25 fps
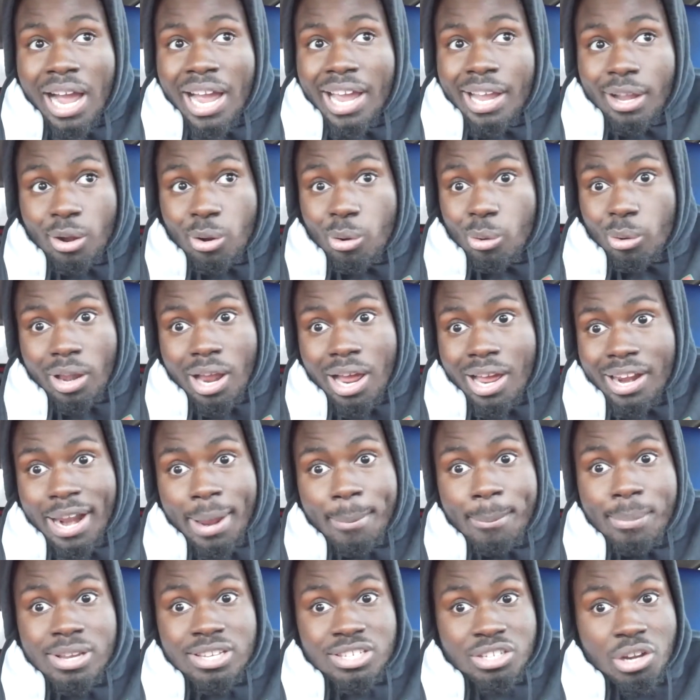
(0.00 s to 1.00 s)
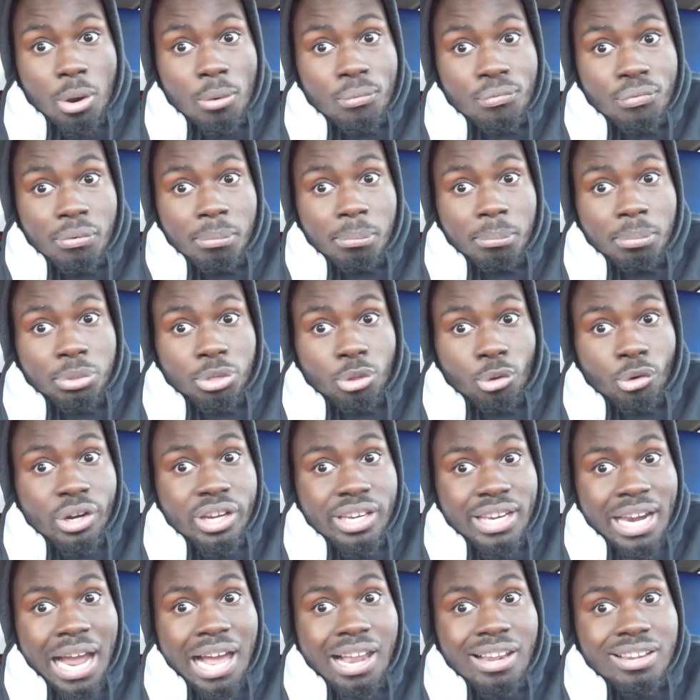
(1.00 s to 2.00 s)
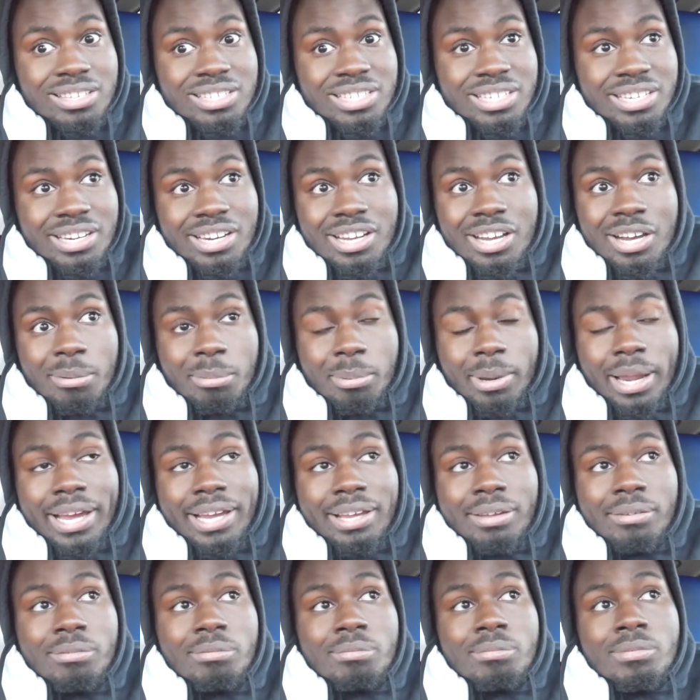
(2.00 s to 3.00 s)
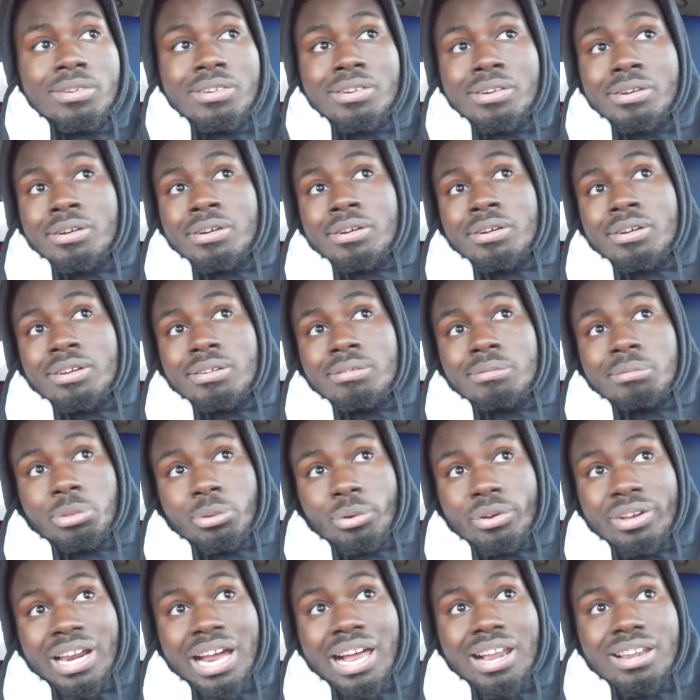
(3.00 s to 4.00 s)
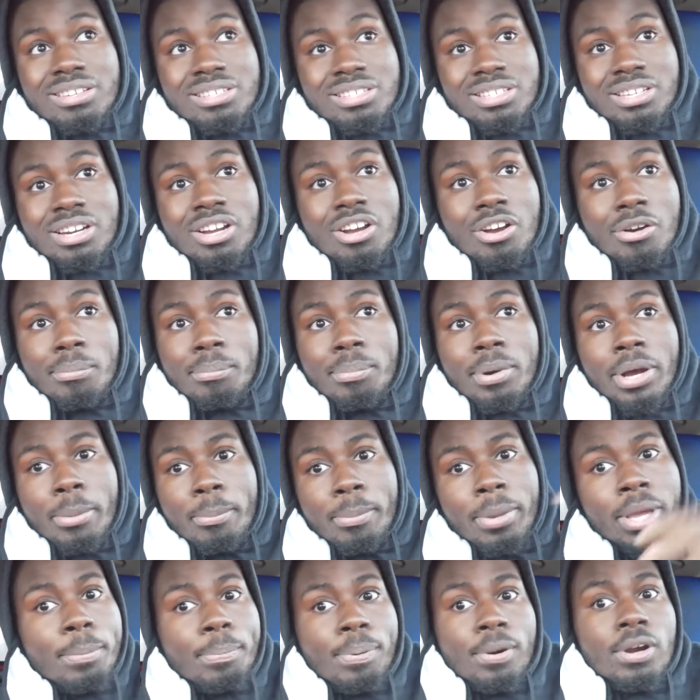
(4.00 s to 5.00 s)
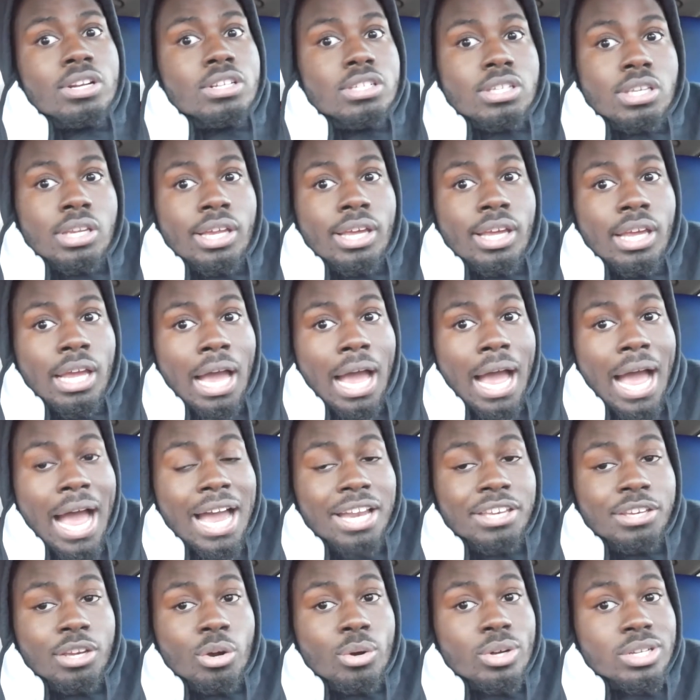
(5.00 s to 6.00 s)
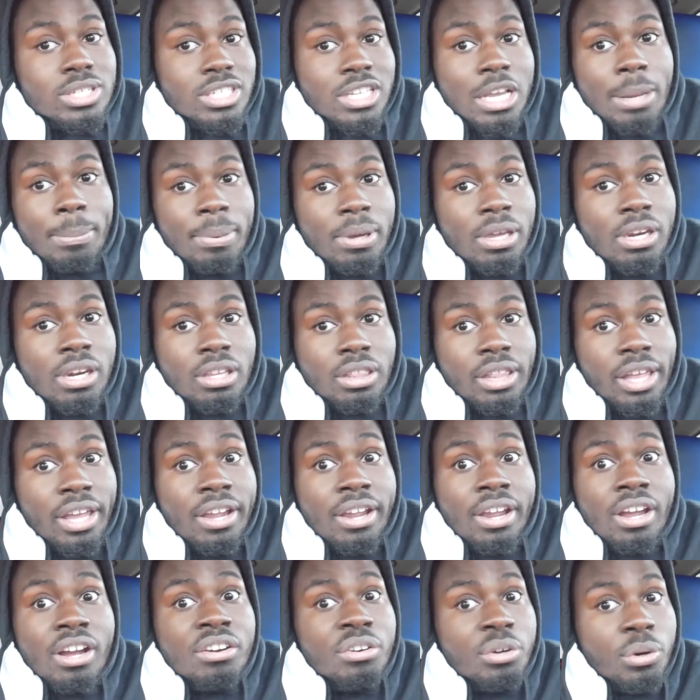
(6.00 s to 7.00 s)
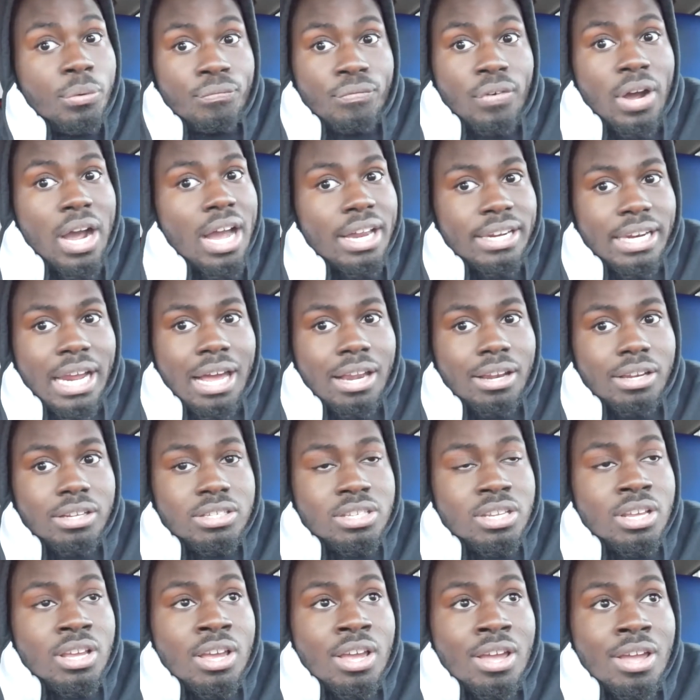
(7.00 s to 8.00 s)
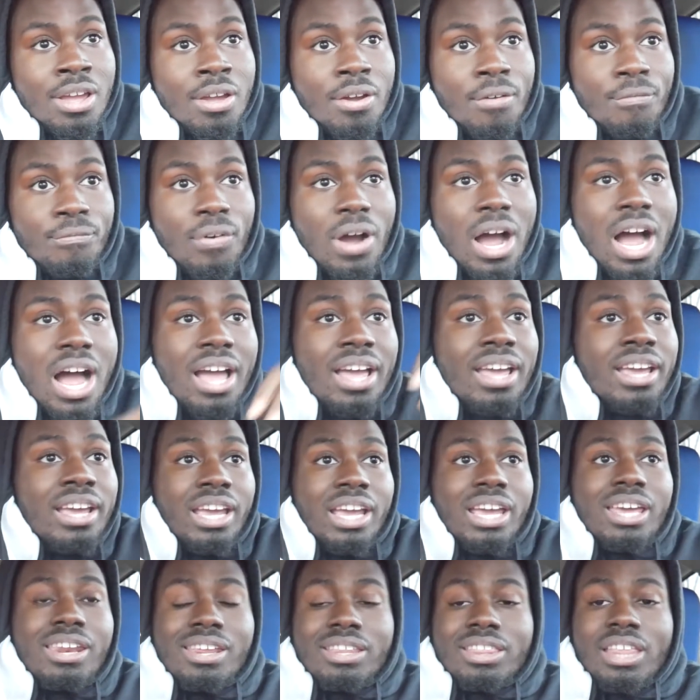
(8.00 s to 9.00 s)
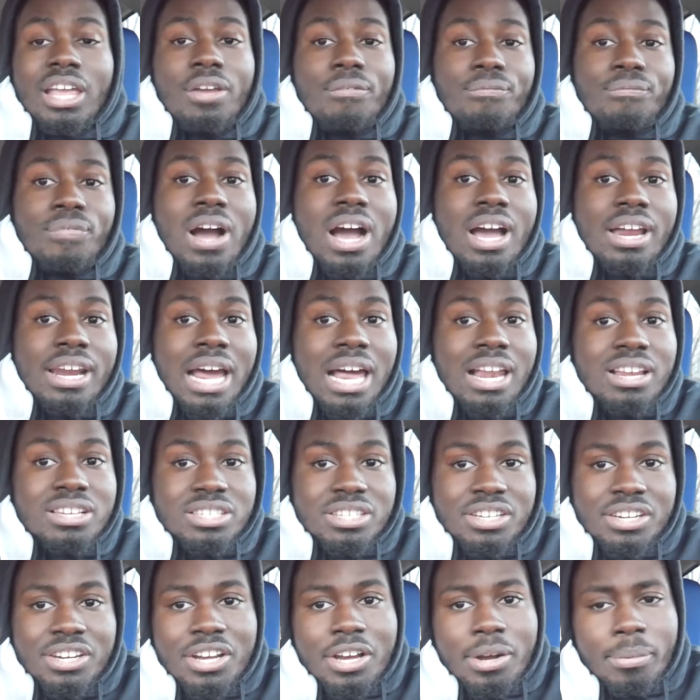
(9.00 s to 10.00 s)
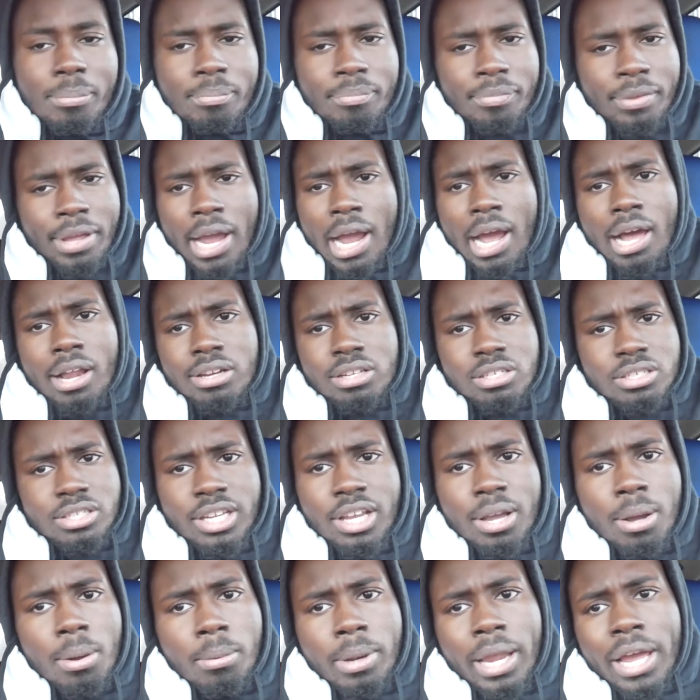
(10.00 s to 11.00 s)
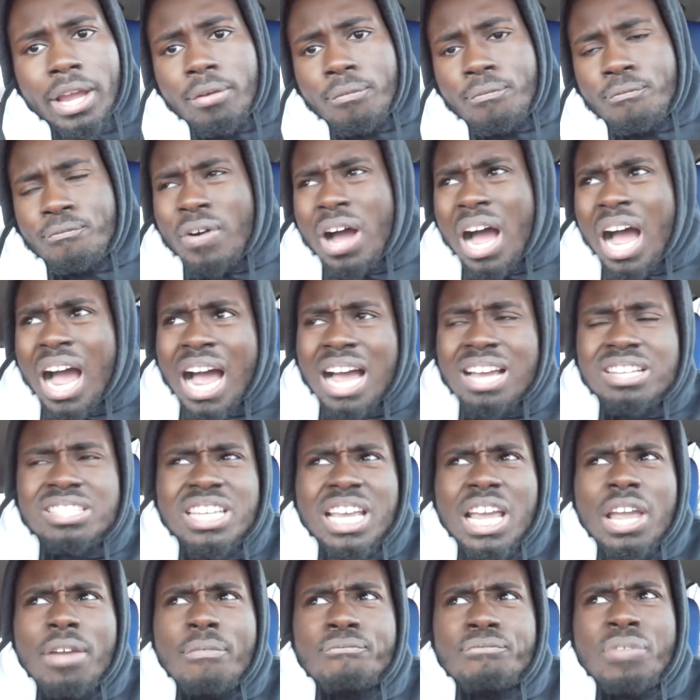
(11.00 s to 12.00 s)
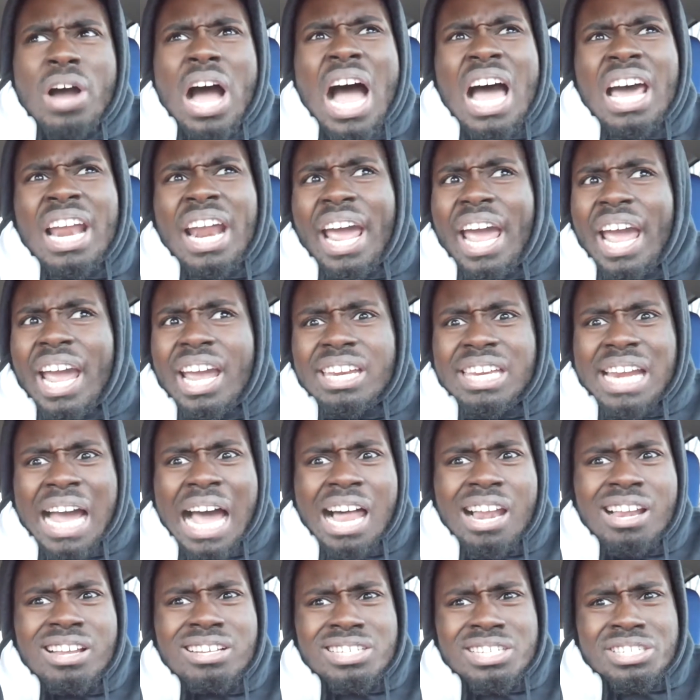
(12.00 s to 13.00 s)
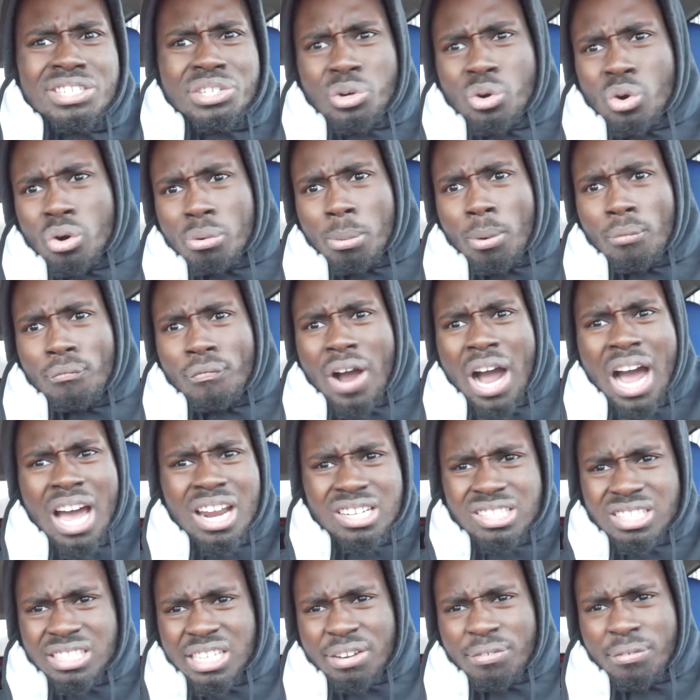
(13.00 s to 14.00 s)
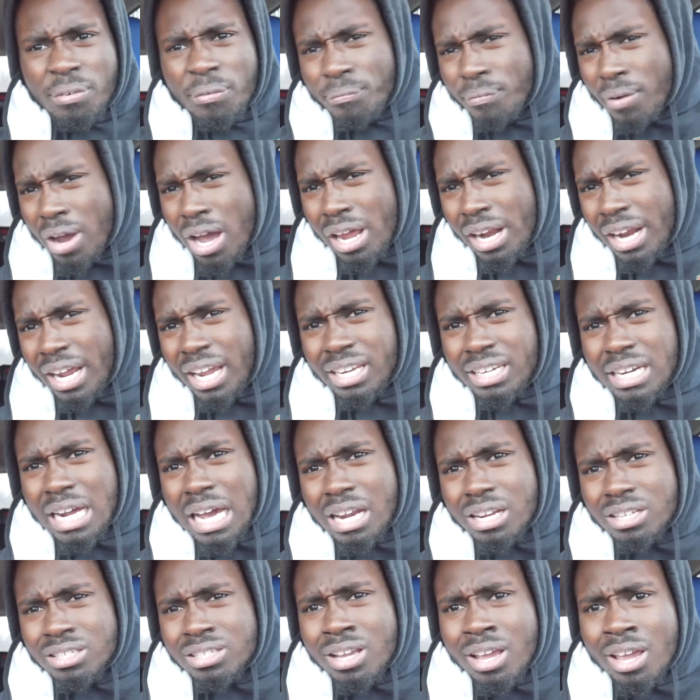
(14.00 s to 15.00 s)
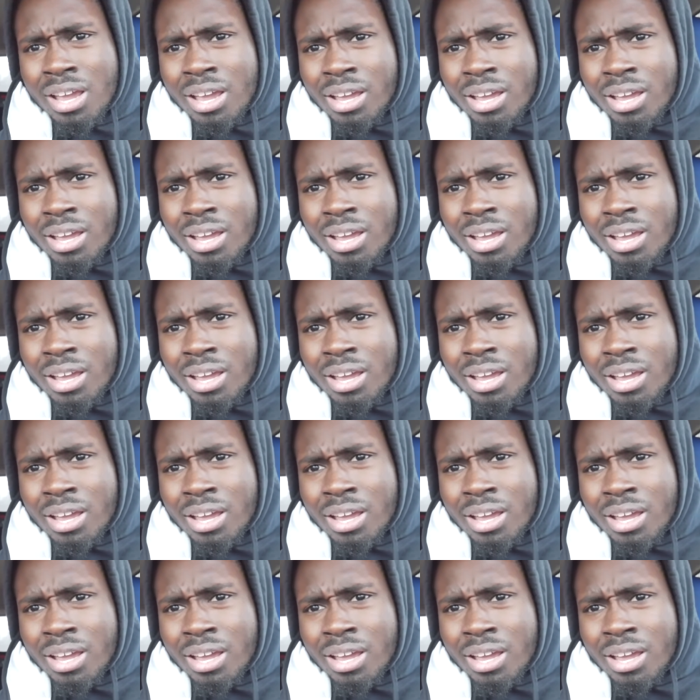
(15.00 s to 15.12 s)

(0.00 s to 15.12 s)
I ain't gonna lie, that bitch go from three dollars and up. Like three dollars and up. But me personally, I don't accept anything under five dollars. Five anything five dollars and up, I'll accept. Like five, I say five to eight dollars is normal. Five to seven, five to eight dollars,